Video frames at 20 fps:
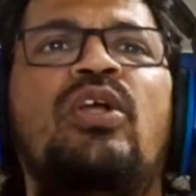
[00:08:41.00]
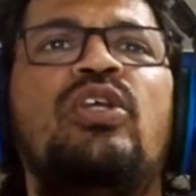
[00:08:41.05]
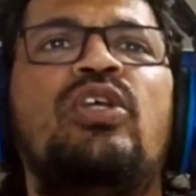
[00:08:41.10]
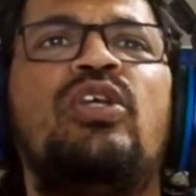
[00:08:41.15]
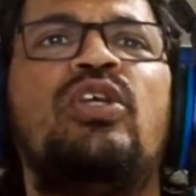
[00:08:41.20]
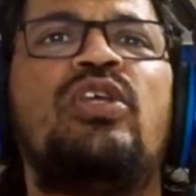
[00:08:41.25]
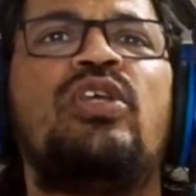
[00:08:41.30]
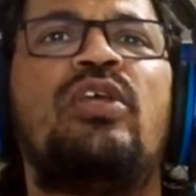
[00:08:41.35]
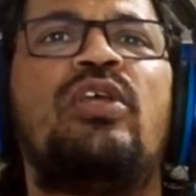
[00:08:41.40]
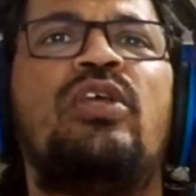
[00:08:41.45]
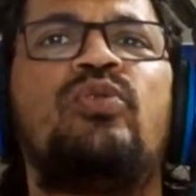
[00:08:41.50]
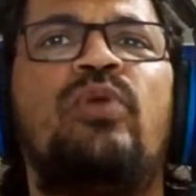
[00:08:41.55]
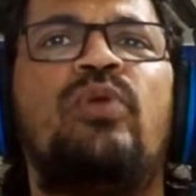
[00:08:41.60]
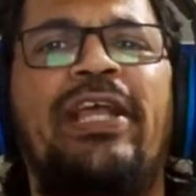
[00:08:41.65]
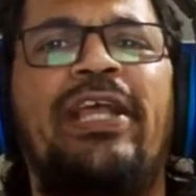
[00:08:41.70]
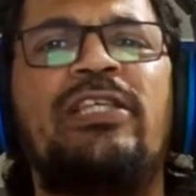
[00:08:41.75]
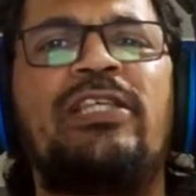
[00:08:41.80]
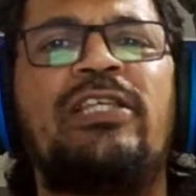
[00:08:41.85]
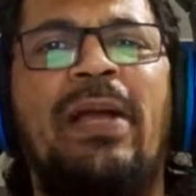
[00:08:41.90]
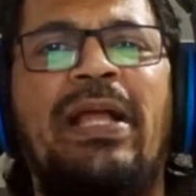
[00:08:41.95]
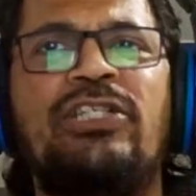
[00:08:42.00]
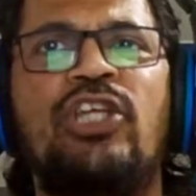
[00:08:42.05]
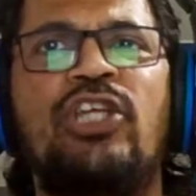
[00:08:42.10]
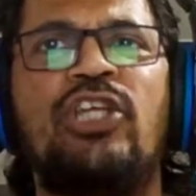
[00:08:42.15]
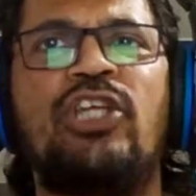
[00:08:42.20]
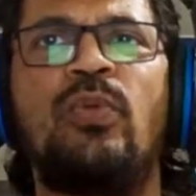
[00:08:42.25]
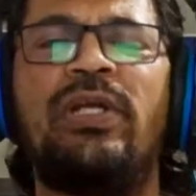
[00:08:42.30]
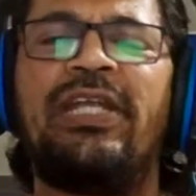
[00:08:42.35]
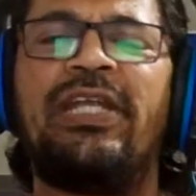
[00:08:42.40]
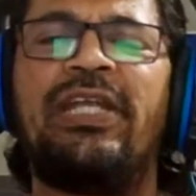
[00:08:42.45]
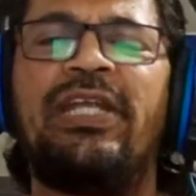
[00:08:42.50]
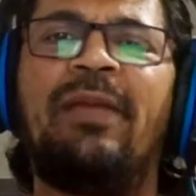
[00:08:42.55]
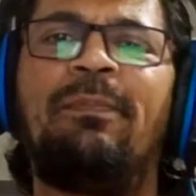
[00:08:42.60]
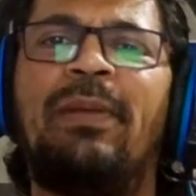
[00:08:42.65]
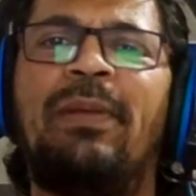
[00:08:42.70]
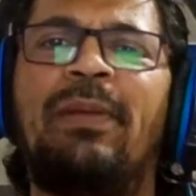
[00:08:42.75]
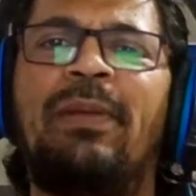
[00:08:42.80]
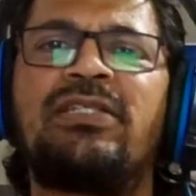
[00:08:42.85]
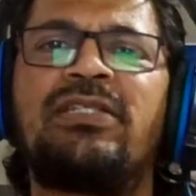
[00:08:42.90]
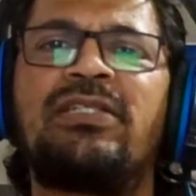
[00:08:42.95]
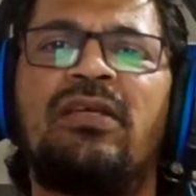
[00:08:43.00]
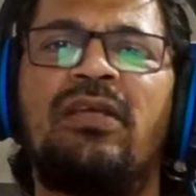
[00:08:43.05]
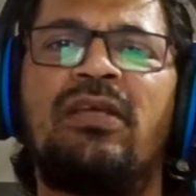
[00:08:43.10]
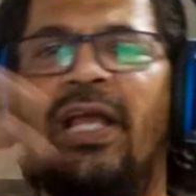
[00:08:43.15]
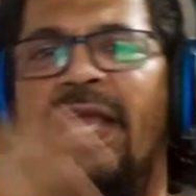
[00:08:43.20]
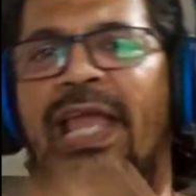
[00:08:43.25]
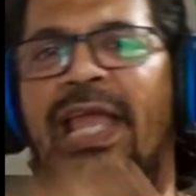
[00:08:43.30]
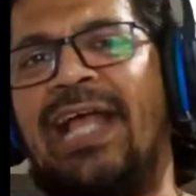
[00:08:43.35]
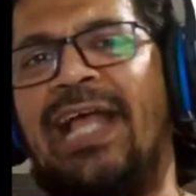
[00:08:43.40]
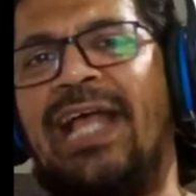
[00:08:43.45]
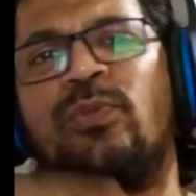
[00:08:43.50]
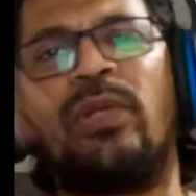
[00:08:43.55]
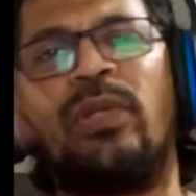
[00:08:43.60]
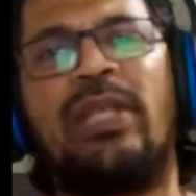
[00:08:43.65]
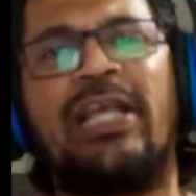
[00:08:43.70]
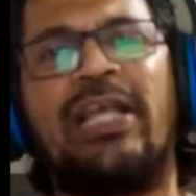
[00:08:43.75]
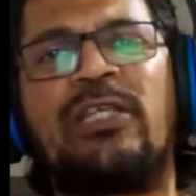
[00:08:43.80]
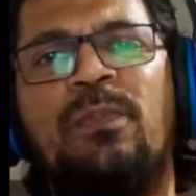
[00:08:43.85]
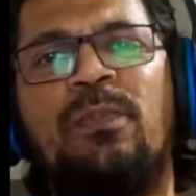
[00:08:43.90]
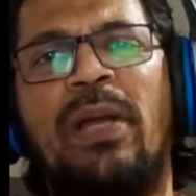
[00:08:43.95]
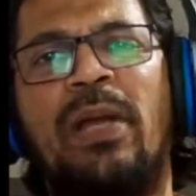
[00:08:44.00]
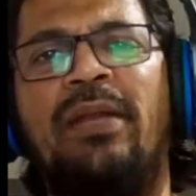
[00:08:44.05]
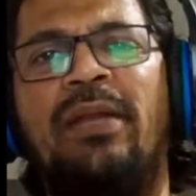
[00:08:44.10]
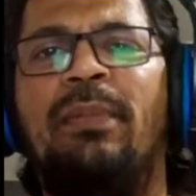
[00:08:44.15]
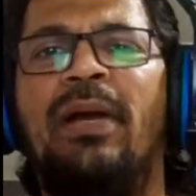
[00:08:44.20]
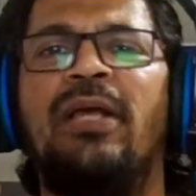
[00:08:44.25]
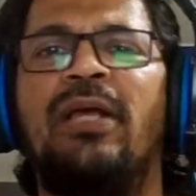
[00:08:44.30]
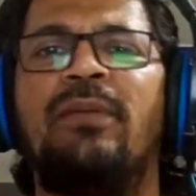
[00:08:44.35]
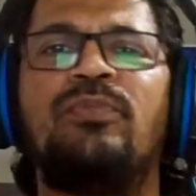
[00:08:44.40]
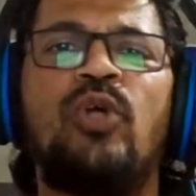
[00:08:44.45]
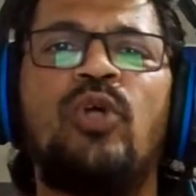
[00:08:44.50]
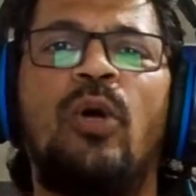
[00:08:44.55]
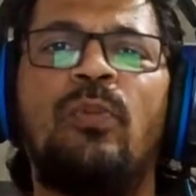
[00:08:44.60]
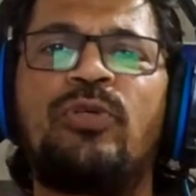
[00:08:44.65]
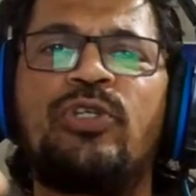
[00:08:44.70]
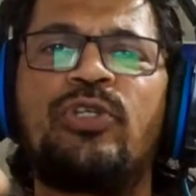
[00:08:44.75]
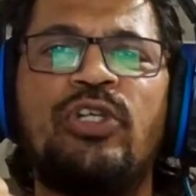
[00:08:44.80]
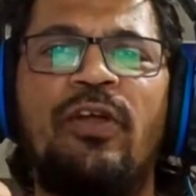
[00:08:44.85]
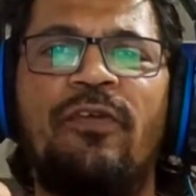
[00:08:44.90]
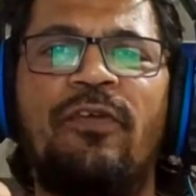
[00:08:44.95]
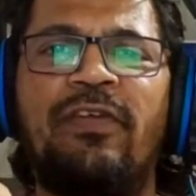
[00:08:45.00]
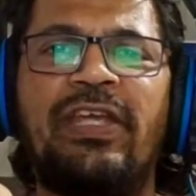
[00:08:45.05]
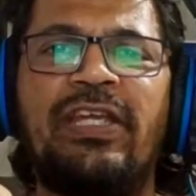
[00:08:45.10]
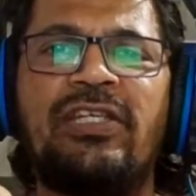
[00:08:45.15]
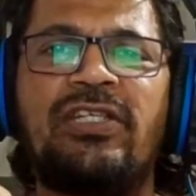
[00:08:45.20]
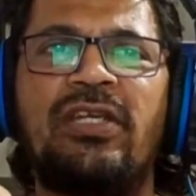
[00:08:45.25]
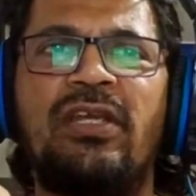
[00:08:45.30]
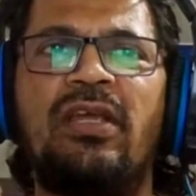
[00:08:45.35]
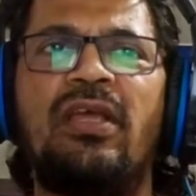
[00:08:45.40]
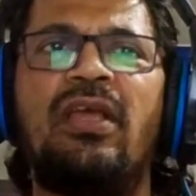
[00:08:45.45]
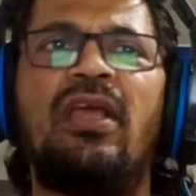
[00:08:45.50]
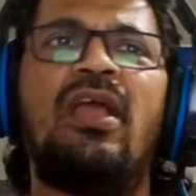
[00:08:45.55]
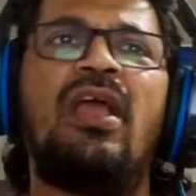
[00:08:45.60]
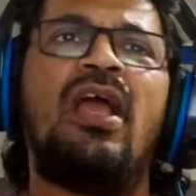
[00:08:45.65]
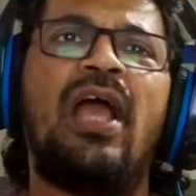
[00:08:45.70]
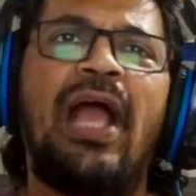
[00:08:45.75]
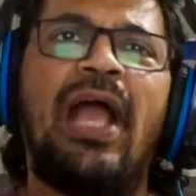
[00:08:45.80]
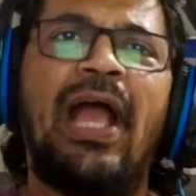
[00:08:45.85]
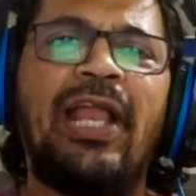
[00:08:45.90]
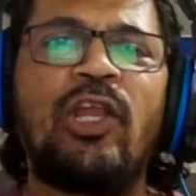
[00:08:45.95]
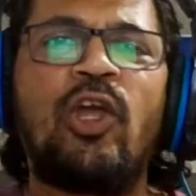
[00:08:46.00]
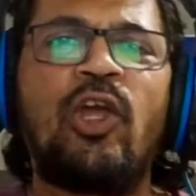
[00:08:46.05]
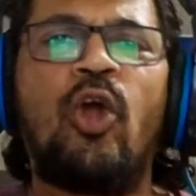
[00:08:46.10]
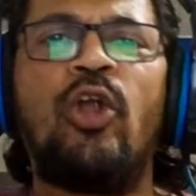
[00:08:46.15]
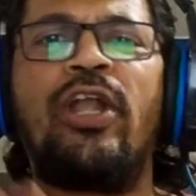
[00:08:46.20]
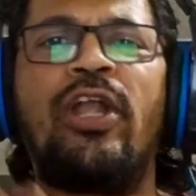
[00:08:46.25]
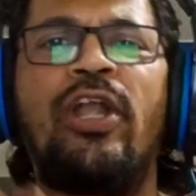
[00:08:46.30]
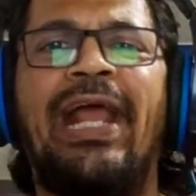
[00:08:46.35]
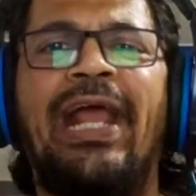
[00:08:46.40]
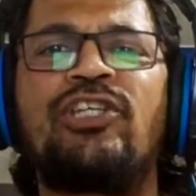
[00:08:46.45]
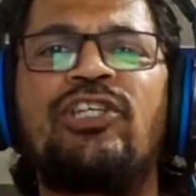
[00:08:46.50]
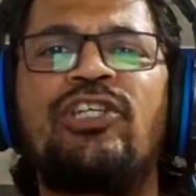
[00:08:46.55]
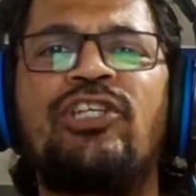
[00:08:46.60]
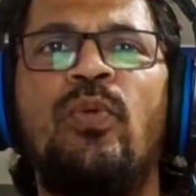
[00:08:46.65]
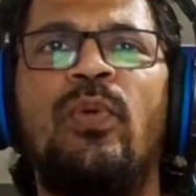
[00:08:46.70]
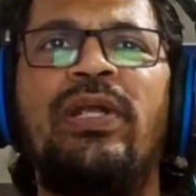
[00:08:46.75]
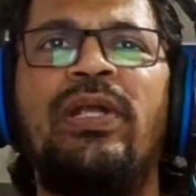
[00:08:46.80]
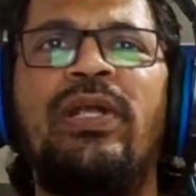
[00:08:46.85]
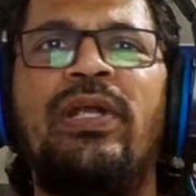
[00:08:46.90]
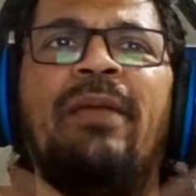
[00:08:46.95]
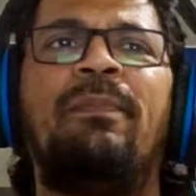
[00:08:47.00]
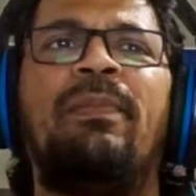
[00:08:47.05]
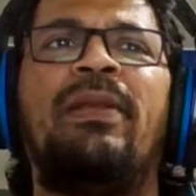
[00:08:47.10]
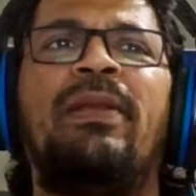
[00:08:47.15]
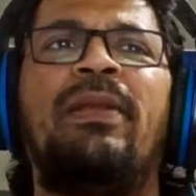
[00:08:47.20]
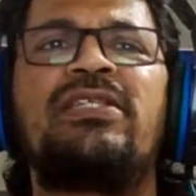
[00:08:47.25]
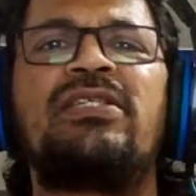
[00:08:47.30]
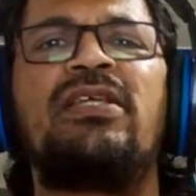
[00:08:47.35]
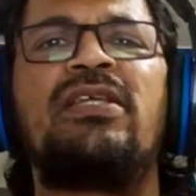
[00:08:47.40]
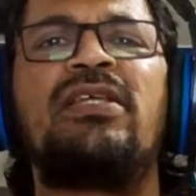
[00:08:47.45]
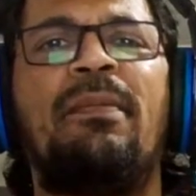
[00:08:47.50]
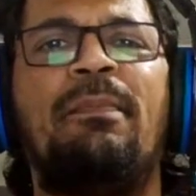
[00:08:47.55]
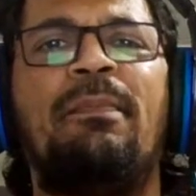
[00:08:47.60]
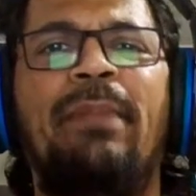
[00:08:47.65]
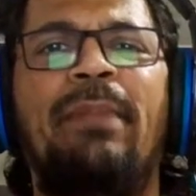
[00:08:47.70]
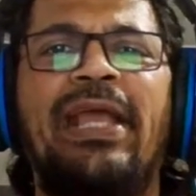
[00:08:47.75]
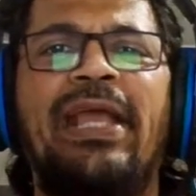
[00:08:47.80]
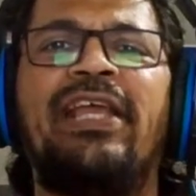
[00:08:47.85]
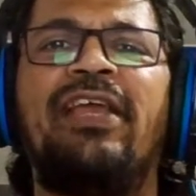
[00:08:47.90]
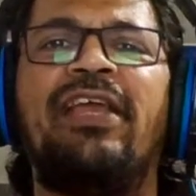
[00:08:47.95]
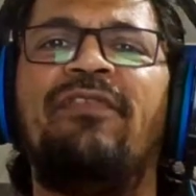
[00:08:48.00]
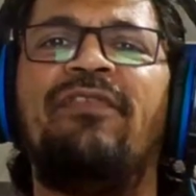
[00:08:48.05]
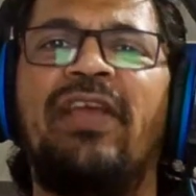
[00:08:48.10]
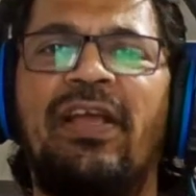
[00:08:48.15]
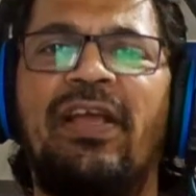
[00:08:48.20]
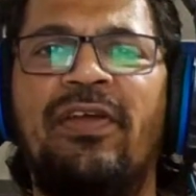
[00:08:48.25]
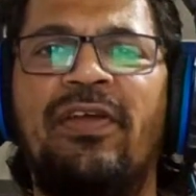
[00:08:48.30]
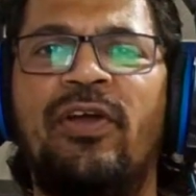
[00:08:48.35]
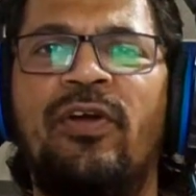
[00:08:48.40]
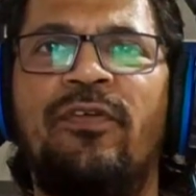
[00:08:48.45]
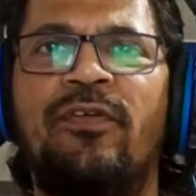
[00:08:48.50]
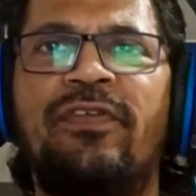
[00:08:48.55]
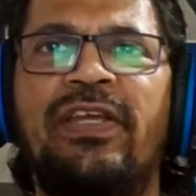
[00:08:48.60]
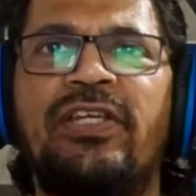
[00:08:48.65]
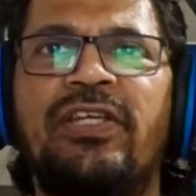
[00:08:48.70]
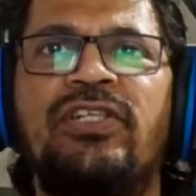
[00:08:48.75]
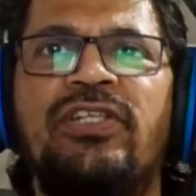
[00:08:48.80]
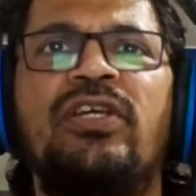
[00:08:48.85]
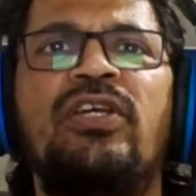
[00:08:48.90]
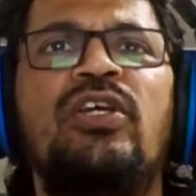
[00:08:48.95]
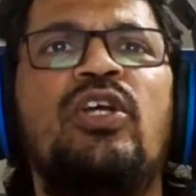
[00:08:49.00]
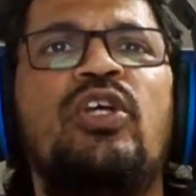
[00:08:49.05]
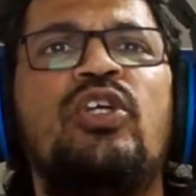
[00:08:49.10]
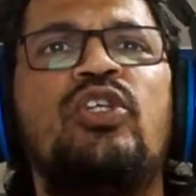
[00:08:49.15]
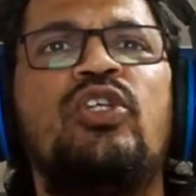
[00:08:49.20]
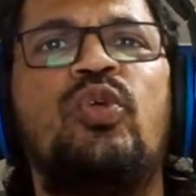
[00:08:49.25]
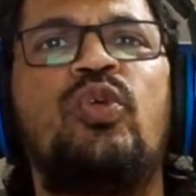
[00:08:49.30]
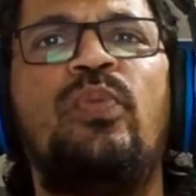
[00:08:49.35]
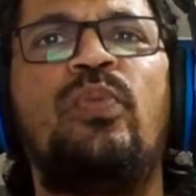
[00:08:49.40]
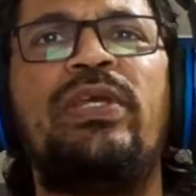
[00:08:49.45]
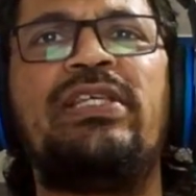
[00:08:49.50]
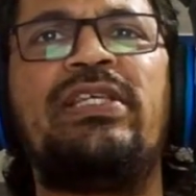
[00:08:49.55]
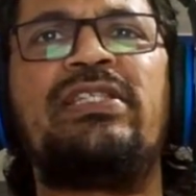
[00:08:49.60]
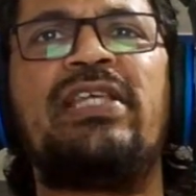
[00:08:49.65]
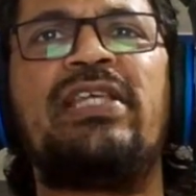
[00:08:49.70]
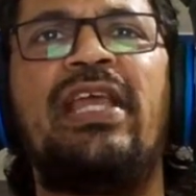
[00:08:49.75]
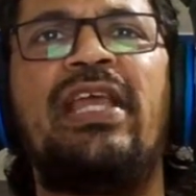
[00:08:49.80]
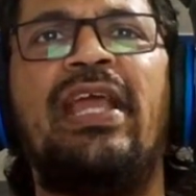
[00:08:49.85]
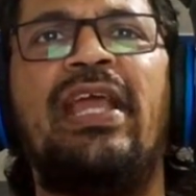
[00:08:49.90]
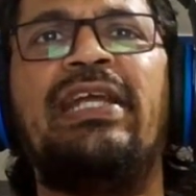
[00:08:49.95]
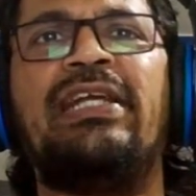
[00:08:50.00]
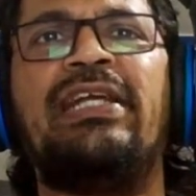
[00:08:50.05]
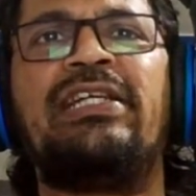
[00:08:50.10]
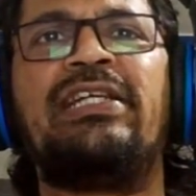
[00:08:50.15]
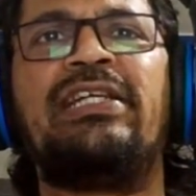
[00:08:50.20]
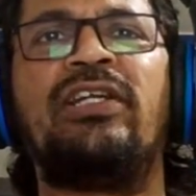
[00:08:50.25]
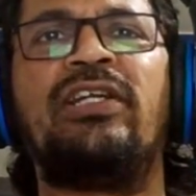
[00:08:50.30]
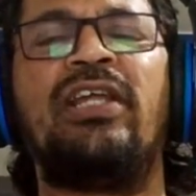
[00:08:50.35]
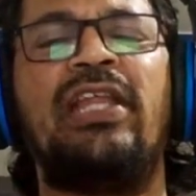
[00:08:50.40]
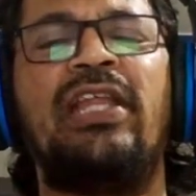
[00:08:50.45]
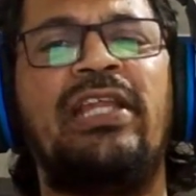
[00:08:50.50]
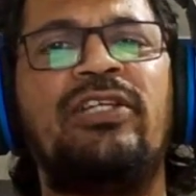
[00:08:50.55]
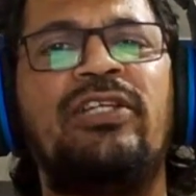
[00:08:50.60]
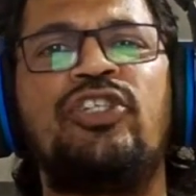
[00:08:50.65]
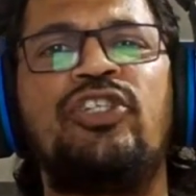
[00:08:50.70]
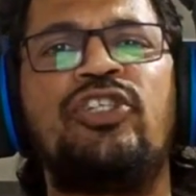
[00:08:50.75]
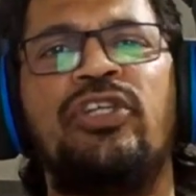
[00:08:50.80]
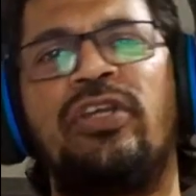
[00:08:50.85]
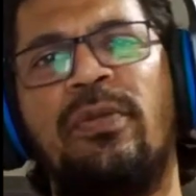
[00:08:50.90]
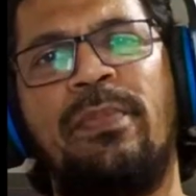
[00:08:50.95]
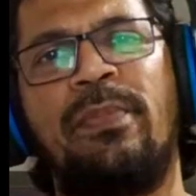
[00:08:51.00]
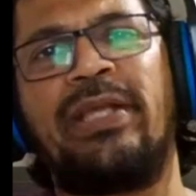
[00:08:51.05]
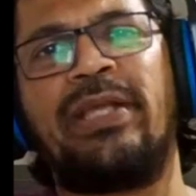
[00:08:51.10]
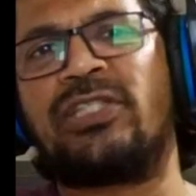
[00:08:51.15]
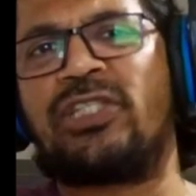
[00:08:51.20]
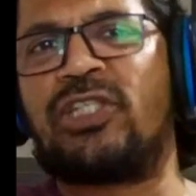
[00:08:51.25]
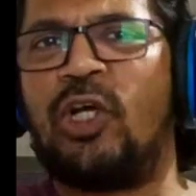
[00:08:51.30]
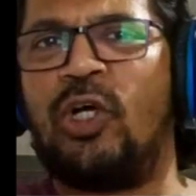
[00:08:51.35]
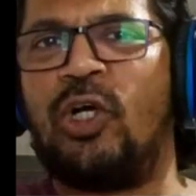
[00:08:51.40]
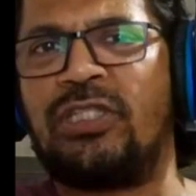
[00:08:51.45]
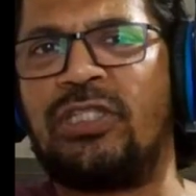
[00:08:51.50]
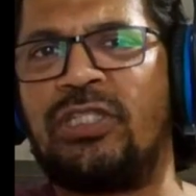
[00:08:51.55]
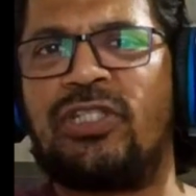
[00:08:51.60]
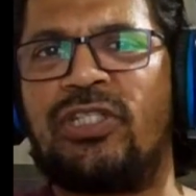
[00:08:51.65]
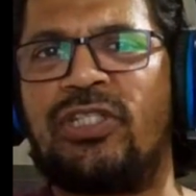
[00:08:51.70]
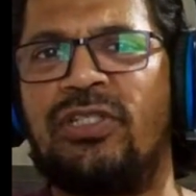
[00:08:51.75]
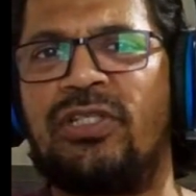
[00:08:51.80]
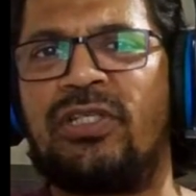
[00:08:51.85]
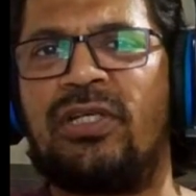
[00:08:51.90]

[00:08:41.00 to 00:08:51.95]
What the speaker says: So expansion will take place, a gas will expand by absorption of heat, and contraction will take place by giving away of heat. So we say internal energy remains constant.